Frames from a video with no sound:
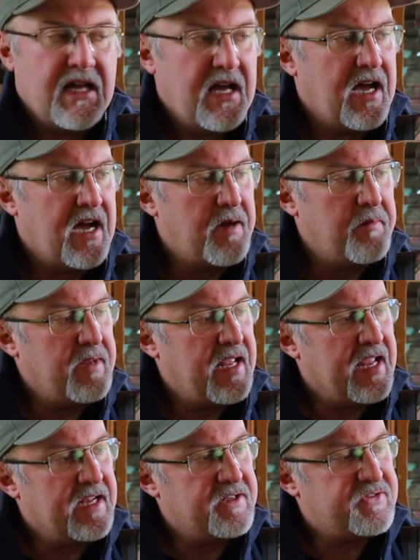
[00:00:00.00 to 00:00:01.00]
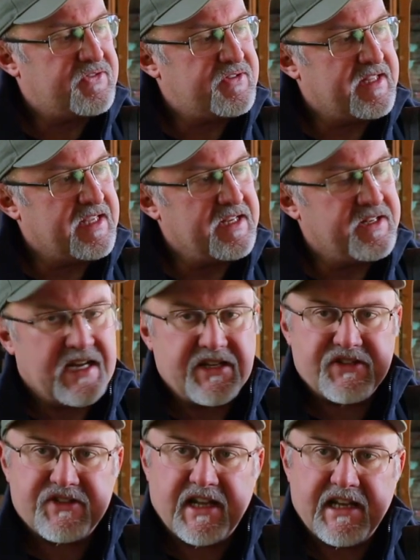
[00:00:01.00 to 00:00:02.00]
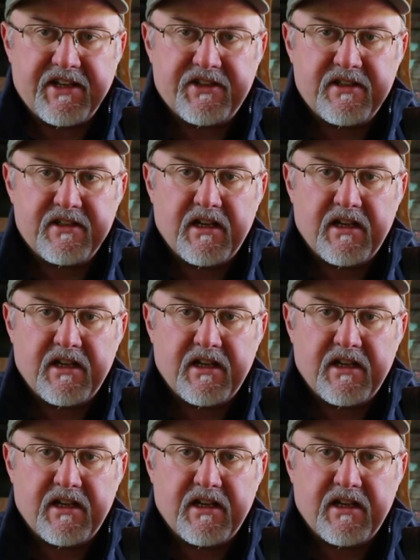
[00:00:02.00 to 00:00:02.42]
It's the Daystate